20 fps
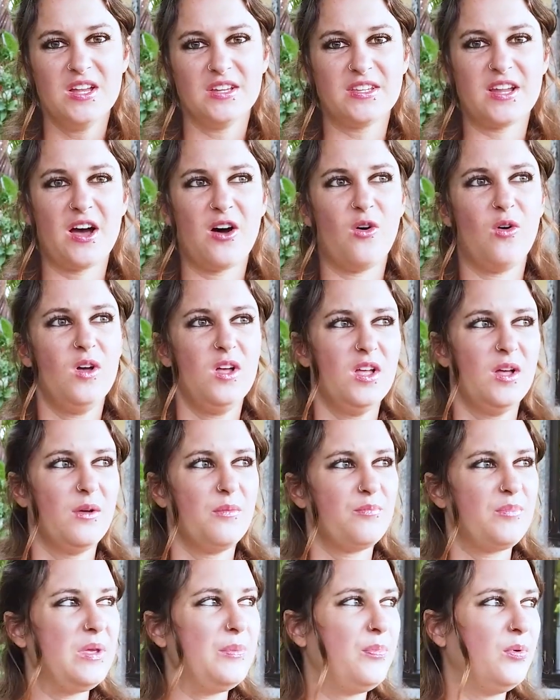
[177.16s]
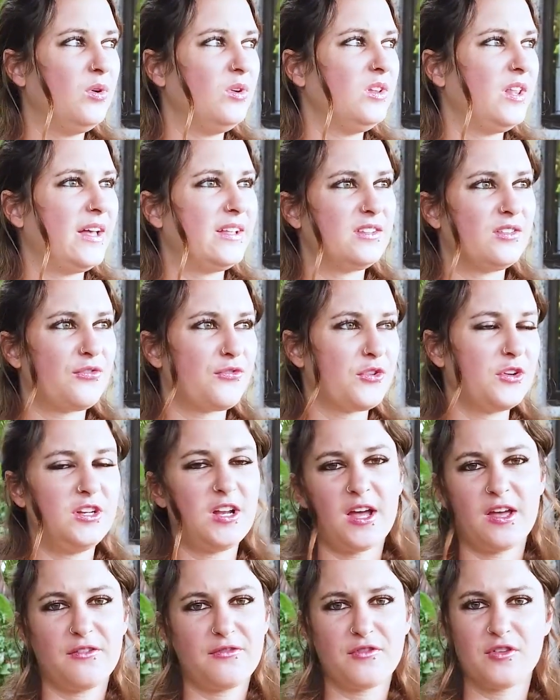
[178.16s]
Now, people like to
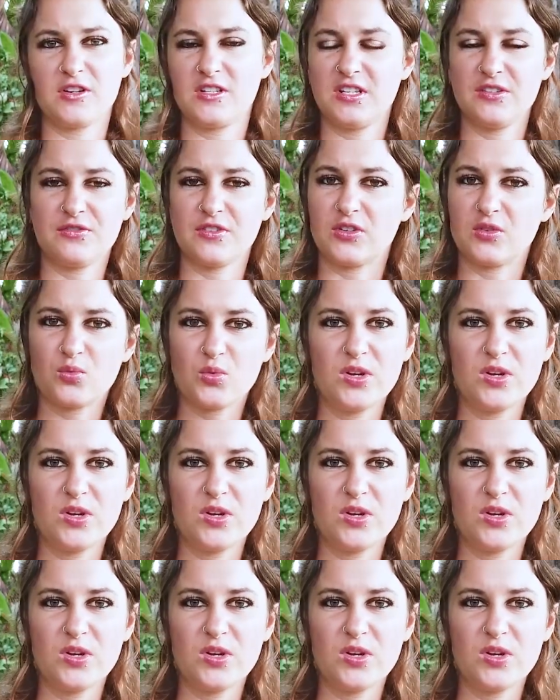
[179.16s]
freedive for different